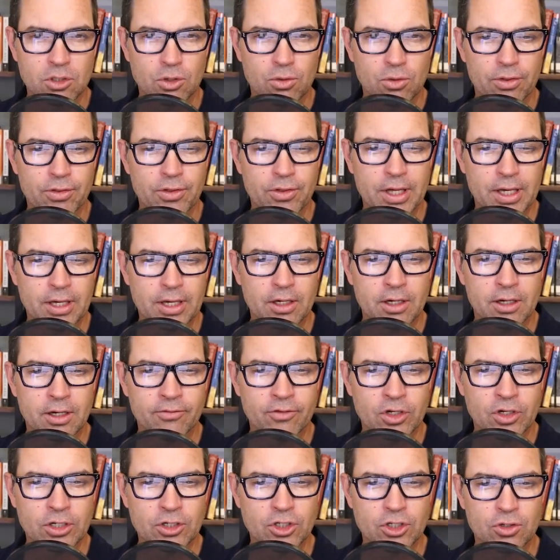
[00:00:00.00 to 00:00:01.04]
So think of
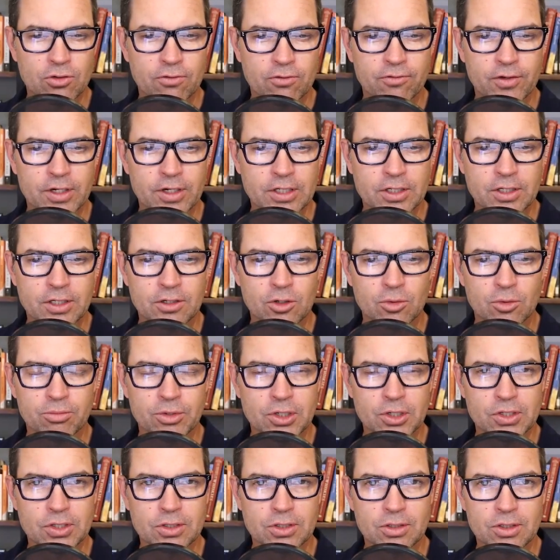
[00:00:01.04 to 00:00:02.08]
an issue facing your
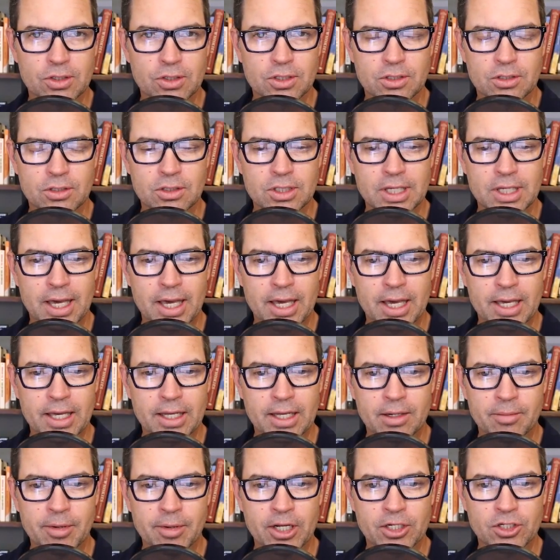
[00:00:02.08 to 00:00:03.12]
business
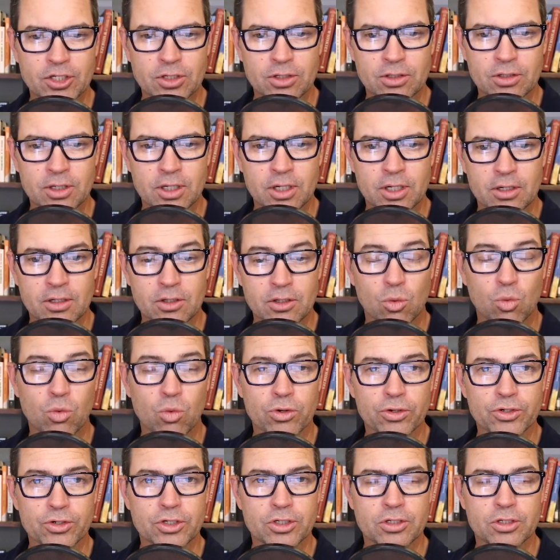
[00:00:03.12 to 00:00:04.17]
and imagine the
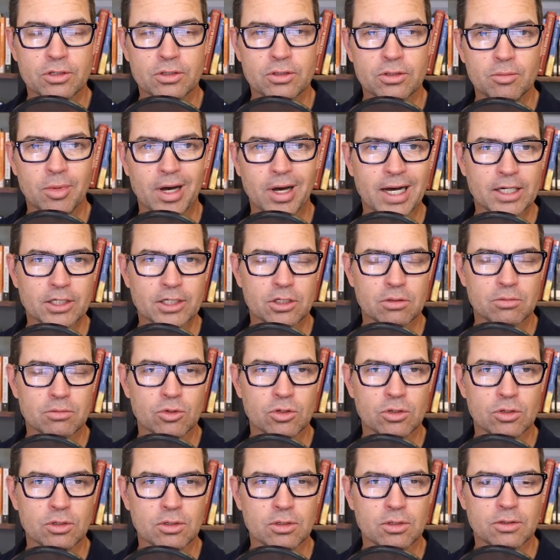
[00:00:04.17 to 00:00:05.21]
worst
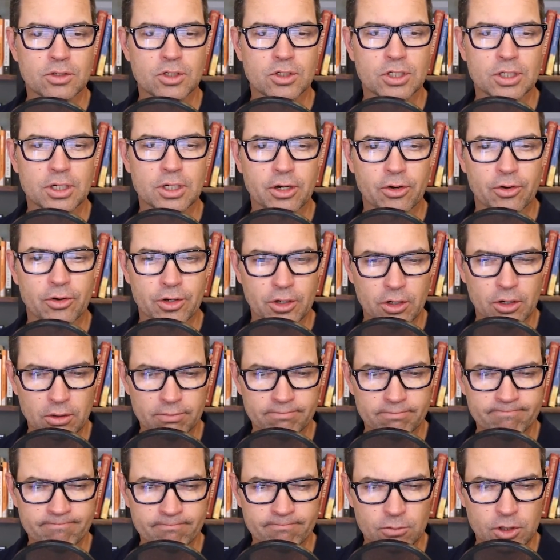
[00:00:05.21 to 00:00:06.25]
possible
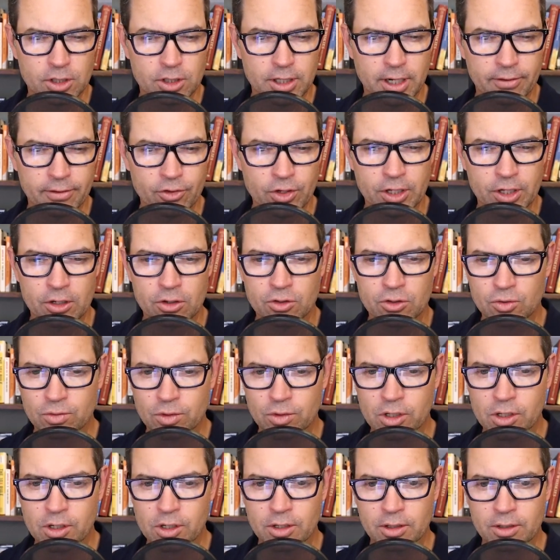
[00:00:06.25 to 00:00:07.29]
scenario, right? Everything goes
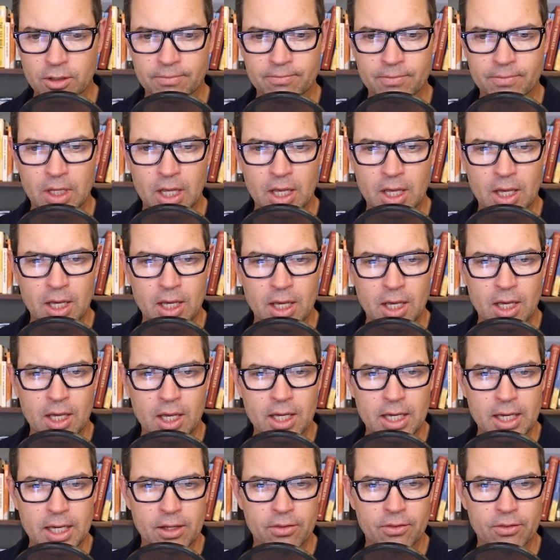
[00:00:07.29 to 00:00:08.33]
wrong.
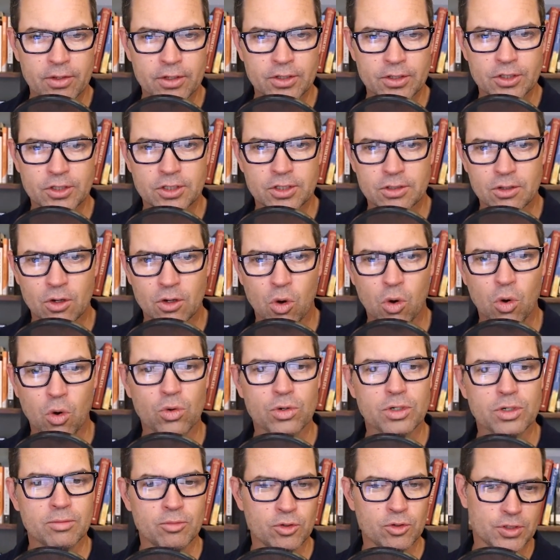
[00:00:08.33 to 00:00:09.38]
In this
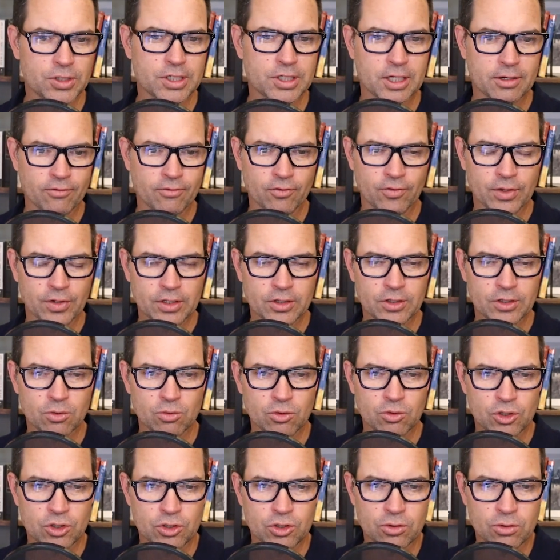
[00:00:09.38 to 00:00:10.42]
horrible set of events,
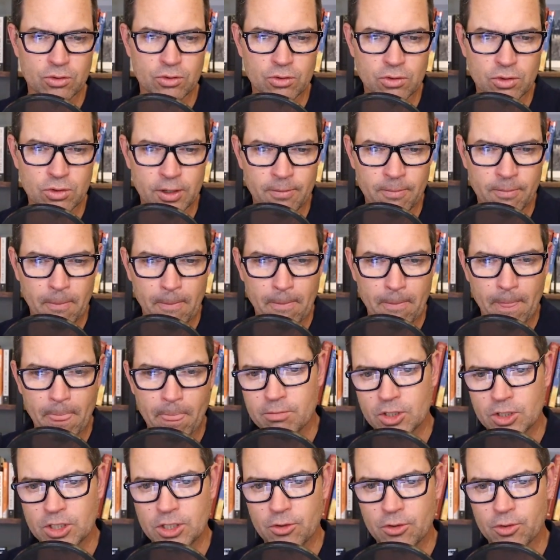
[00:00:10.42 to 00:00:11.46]
would you
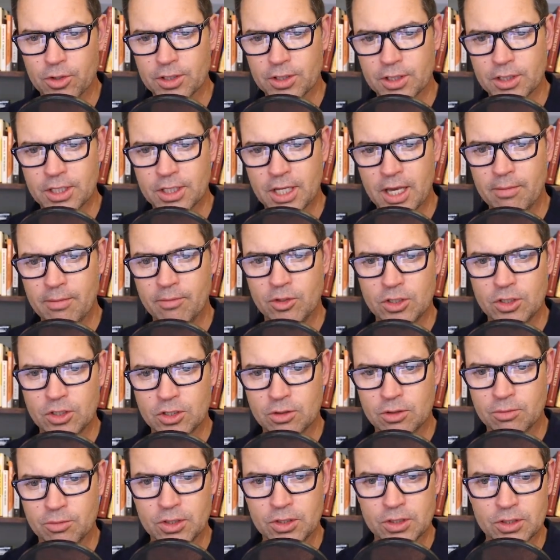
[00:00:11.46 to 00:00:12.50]
materially damage
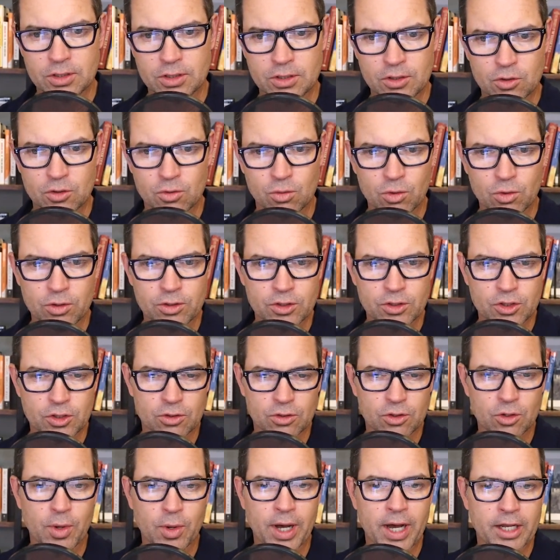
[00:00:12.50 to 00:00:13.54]
the business or worse, or
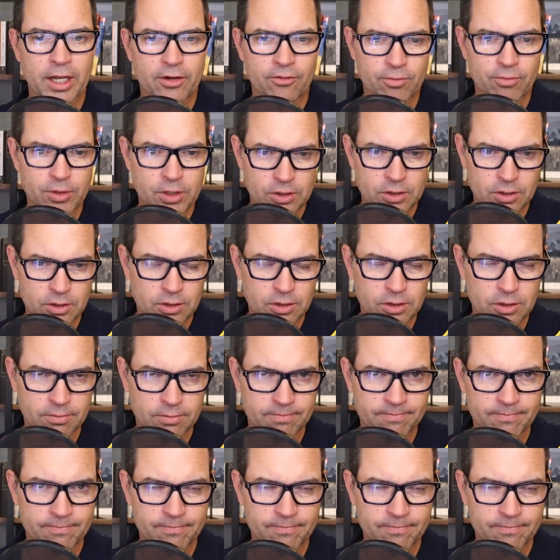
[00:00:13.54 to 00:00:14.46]
go out of business?